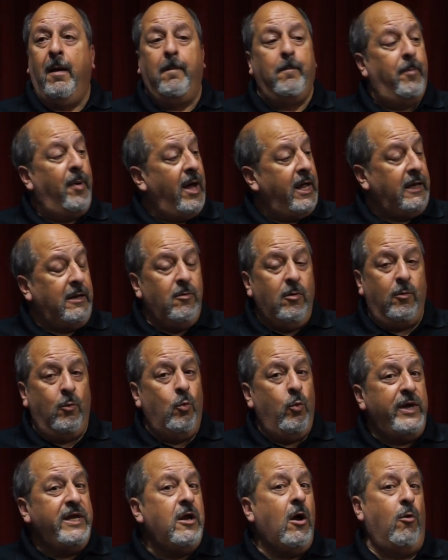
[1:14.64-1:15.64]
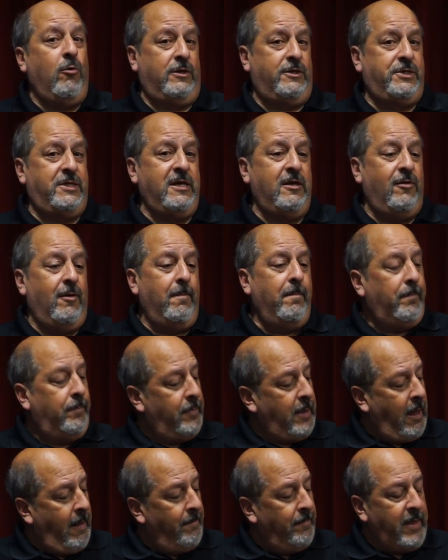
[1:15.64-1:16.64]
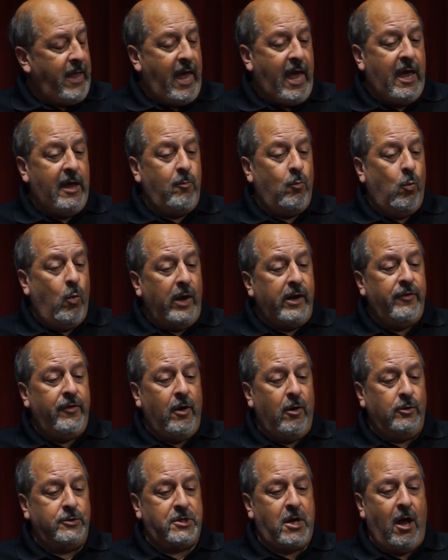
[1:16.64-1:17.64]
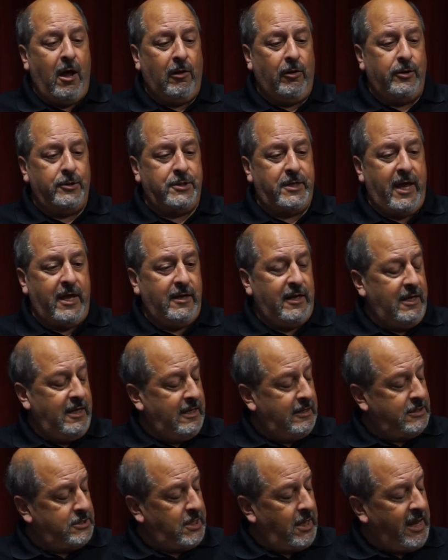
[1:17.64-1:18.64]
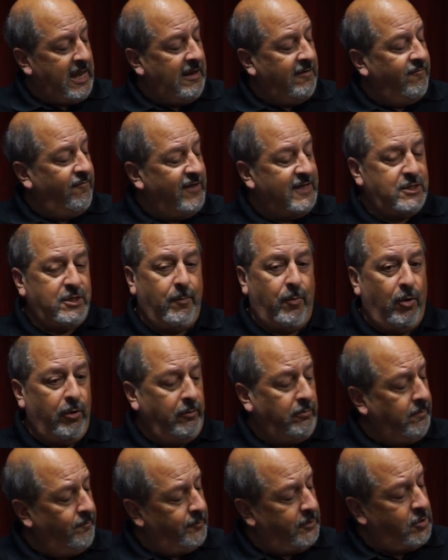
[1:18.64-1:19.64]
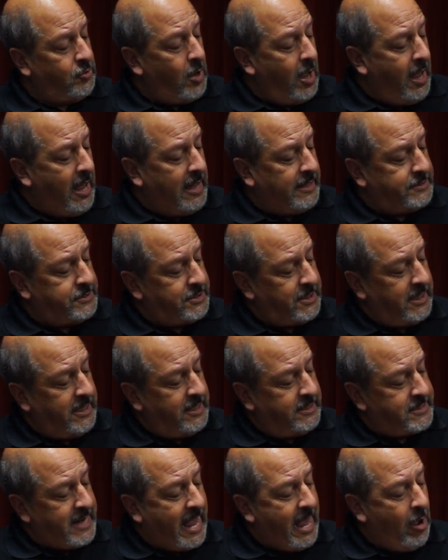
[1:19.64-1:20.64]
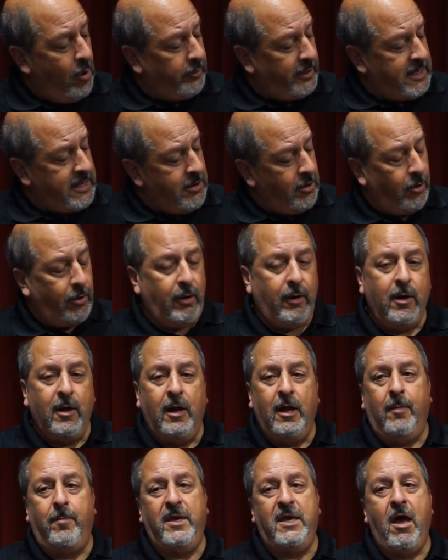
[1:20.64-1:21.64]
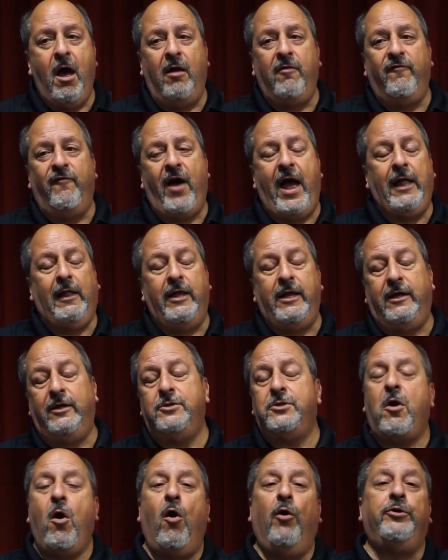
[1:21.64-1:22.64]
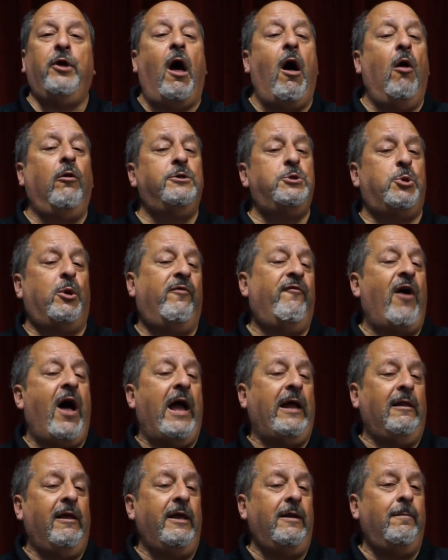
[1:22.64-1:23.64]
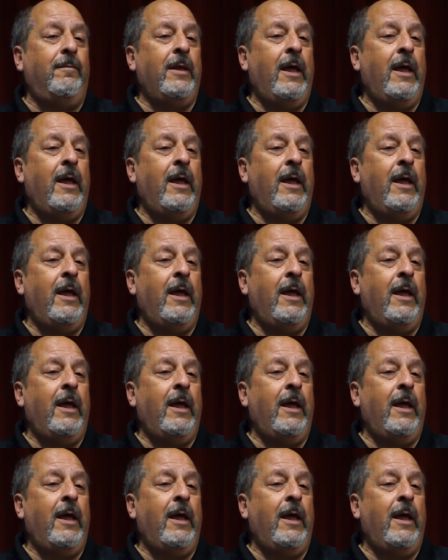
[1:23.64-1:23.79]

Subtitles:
but we don't see them. And one of those colors that is invisible to us is out here beyond violet. It's called ultraviolet.